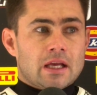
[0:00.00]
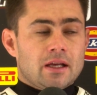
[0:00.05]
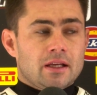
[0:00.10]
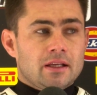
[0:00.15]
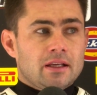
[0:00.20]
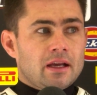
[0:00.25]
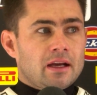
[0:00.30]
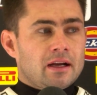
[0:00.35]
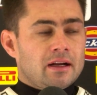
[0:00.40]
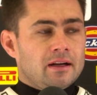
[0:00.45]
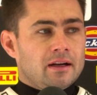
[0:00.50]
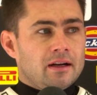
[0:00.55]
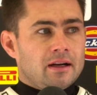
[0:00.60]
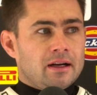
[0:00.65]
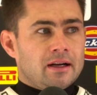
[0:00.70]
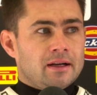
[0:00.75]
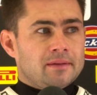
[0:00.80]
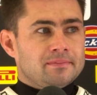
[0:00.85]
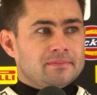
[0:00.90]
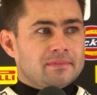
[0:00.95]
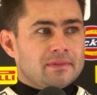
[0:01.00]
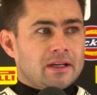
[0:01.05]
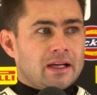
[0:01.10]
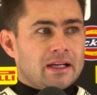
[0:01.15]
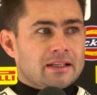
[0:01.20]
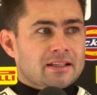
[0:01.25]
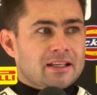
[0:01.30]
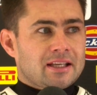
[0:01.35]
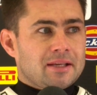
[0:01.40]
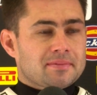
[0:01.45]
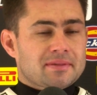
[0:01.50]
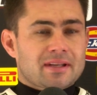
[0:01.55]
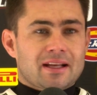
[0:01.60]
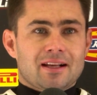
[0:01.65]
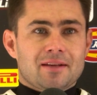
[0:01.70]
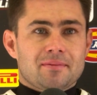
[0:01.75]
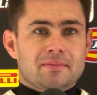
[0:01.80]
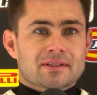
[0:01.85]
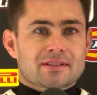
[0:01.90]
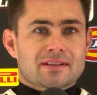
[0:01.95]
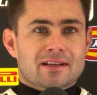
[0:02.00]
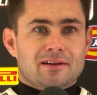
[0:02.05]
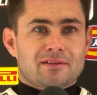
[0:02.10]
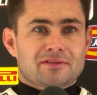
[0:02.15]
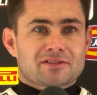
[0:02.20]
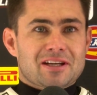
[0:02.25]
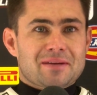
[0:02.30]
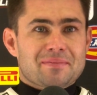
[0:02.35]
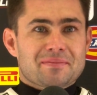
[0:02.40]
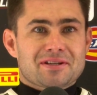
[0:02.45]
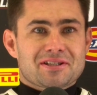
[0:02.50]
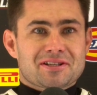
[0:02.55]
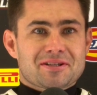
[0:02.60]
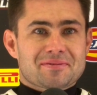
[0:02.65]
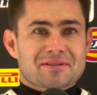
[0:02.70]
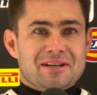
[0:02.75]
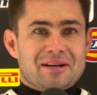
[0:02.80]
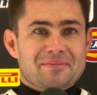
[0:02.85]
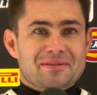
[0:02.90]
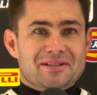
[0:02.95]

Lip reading: Yeah, I had to keep telling myself championship,